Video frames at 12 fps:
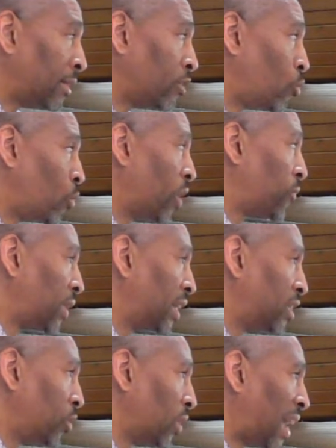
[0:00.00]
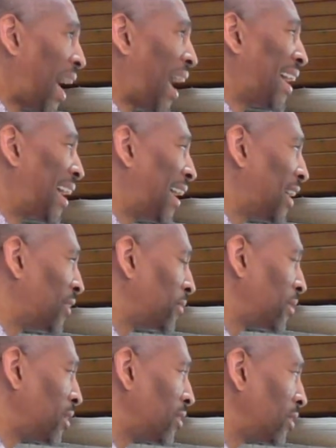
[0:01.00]
You willfully do it,
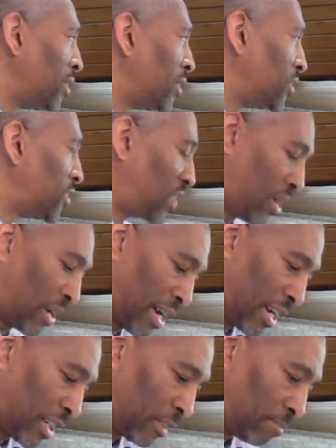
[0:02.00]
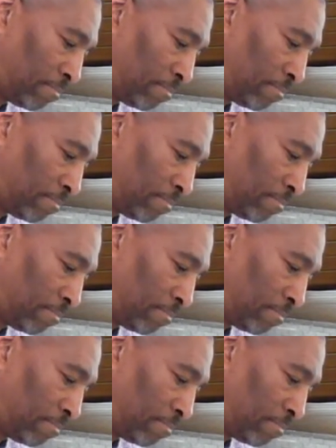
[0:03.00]
lying, stealing.